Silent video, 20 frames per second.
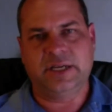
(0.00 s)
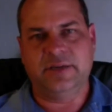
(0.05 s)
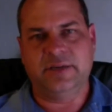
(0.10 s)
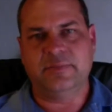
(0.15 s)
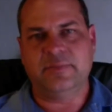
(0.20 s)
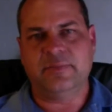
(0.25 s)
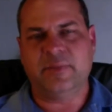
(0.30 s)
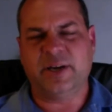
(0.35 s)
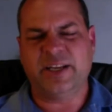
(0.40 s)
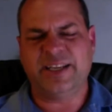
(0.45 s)

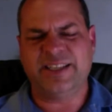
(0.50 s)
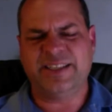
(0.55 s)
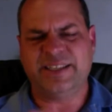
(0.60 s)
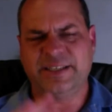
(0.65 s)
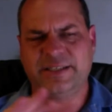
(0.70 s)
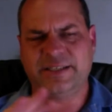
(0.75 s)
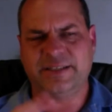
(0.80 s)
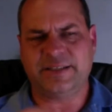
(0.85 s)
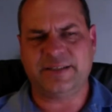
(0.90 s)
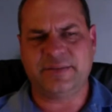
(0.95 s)
Minus
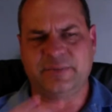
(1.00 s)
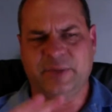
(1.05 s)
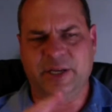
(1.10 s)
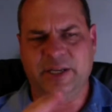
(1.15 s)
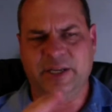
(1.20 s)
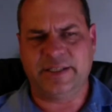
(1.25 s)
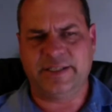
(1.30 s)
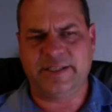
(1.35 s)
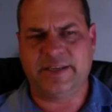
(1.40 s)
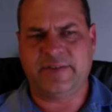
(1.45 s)
6,
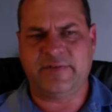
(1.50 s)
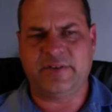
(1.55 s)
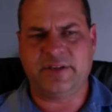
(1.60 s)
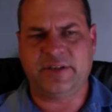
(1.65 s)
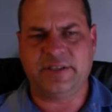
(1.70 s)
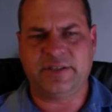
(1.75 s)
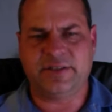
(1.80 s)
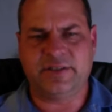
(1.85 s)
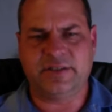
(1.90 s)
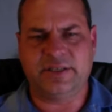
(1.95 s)
minus 7
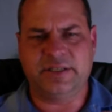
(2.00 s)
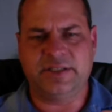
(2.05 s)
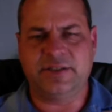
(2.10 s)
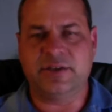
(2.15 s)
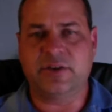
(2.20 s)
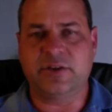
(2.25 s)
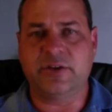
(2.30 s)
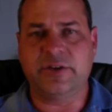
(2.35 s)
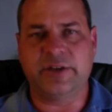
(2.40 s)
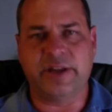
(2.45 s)
is a
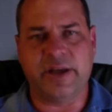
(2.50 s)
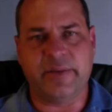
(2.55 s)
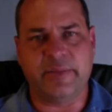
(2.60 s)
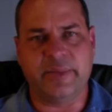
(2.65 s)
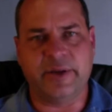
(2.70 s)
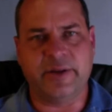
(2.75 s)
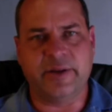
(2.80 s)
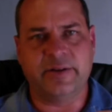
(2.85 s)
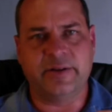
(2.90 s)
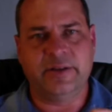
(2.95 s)
good
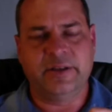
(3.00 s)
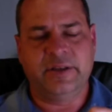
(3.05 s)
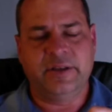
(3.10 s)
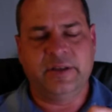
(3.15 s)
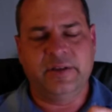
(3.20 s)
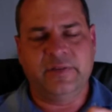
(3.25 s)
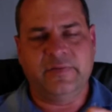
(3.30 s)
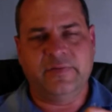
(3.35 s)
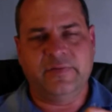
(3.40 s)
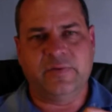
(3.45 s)
number
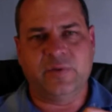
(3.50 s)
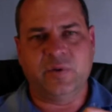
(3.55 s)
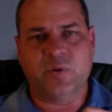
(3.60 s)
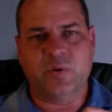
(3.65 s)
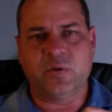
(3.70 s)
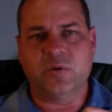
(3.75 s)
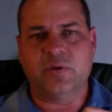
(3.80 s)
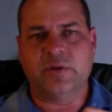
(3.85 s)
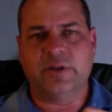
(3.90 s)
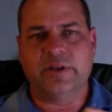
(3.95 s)

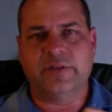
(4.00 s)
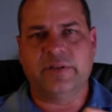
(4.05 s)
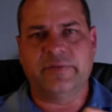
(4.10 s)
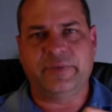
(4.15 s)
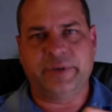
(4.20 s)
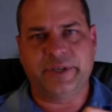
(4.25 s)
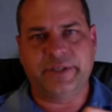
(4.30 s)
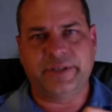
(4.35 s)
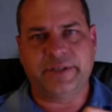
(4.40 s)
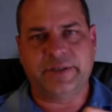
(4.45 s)
for a
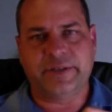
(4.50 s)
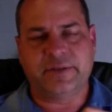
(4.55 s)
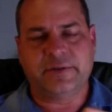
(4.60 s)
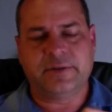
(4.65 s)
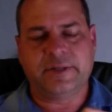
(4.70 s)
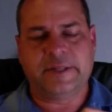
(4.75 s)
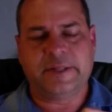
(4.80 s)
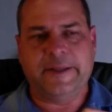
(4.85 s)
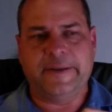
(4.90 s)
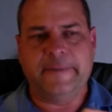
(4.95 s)
freezer.
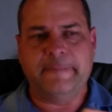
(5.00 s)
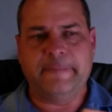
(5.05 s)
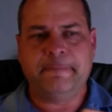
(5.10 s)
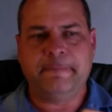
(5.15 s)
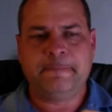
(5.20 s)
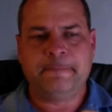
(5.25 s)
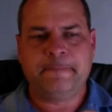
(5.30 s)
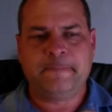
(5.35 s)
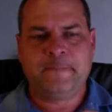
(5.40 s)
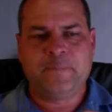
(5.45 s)

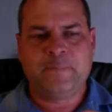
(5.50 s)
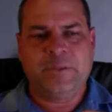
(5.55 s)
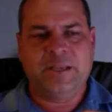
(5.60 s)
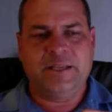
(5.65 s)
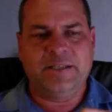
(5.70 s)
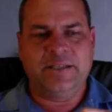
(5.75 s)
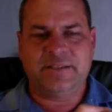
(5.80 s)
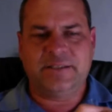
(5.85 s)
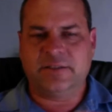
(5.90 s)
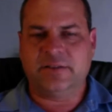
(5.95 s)

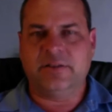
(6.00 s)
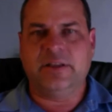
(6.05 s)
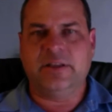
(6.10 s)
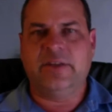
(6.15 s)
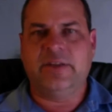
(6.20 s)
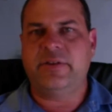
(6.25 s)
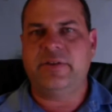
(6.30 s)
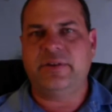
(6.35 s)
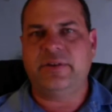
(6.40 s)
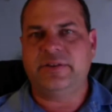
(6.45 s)
It's still,
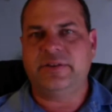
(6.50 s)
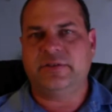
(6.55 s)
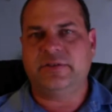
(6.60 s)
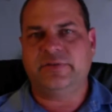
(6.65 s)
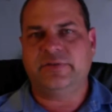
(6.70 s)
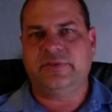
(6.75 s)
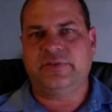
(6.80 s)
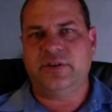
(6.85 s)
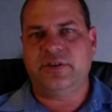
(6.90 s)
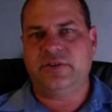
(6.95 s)
everything's still
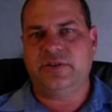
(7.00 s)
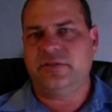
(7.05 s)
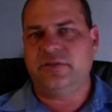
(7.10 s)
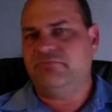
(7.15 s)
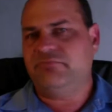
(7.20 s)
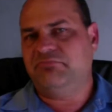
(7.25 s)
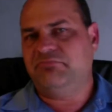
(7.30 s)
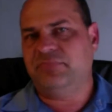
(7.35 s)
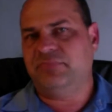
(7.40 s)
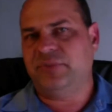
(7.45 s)
frozen,
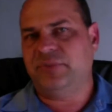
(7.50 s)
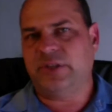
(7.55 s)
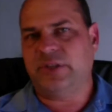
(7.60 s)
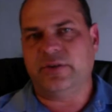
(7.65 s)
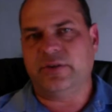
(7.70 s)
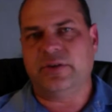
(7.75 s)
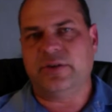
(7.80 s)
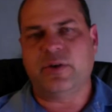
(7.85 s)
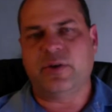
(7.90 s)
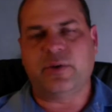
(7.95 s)

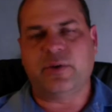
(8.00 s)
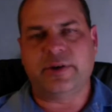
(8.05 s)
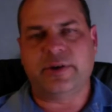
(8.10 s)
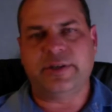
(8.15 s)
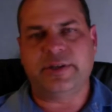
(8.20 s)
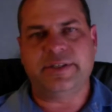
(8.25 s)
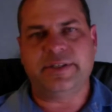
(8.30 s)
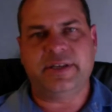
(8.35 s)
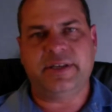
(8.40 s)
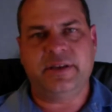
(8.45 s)
so no
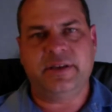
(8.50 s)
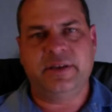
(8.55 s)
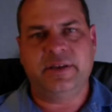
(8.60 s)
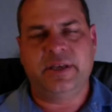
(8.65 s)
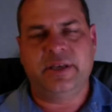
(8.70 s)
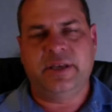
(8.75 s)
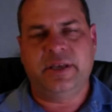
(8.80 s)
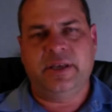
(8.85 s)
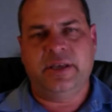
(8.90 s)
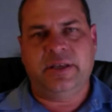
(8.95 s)
worries there.
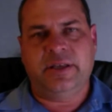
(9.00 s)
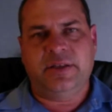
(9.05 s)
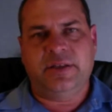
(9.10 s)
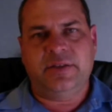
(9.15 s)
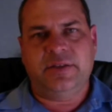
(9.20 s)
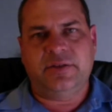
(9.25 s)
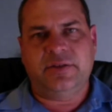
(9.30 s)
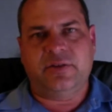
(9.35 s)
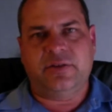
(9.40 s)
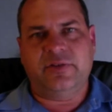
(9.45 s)

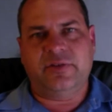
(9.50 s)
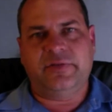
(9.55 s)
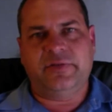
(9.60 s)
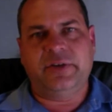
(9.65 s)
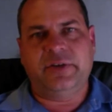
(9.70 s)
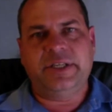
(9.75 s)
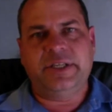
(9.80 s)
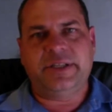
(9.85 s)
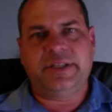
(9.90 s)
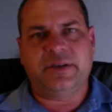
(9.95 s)
So on a
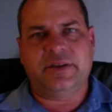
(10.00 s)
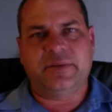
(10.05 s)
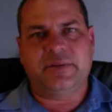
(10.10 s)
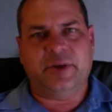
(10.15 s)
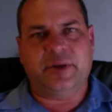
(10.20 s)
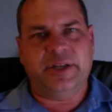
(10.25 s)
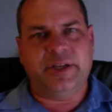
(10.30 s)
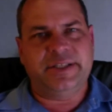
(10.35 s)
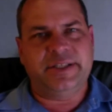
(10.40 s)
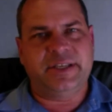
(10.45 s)
freezer,
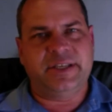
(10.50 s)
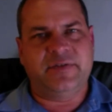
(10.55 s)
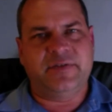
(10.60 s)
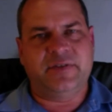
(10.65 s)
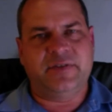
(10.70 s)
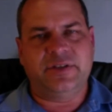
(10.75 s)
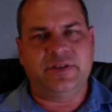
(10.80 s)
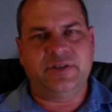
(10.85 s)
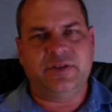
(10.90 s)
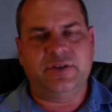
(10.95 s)
minus 7
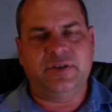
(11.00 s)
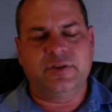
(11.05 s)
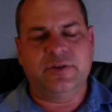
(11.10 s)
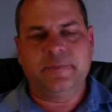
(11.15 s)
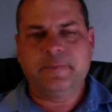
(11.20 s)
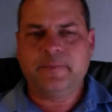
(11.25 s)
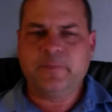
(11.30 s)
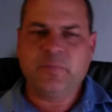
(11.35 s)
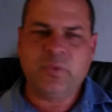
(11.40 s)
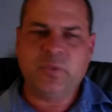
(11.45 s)
is good.
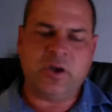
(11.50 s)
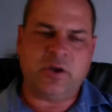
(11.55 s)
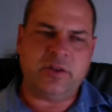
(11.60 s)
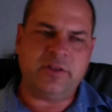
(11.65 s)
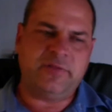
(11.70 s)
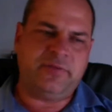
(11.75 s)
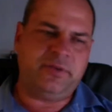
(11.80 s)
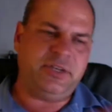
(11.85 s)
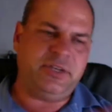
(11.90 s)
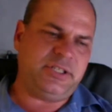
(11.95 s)
On the
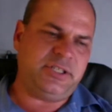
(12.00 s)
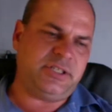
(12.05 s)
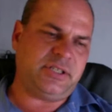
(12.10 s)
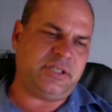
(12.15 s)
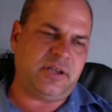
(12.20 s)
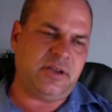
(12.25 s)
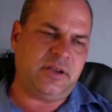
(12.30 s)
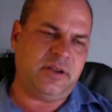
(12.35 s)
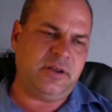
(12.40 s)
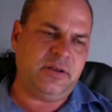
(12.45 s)
fridge
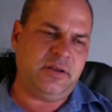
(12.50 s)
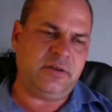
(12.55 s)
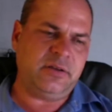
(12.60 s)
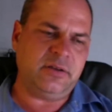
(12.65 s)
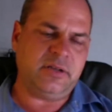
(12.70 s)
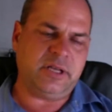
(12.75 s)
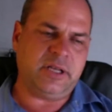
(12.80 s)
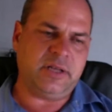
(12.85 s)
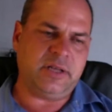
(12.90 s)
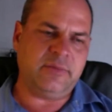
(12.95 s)
side,
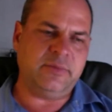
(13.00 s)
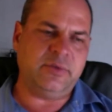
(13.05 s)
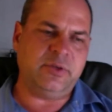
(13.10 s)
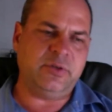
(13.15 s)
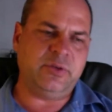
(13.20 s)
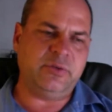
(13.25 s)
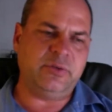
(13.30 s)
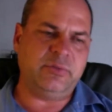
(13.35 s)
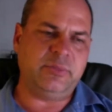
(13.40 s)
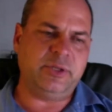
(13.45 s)
you
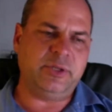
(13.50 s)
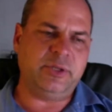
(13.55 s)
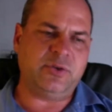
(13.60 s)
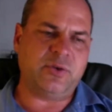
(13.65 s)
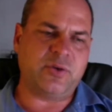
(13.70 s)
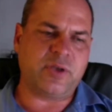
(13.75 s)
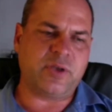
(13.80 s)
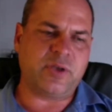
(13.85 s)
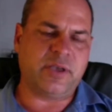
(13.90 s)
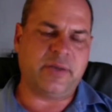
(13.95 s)
would be
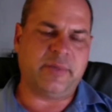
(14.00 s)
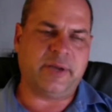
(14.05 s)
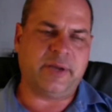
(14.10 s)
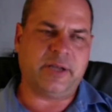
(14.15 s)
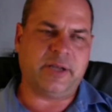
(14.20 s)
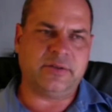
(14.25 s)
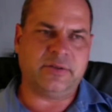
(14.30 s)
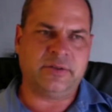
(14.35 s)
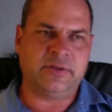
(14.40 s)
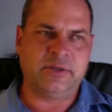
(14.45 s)
talking about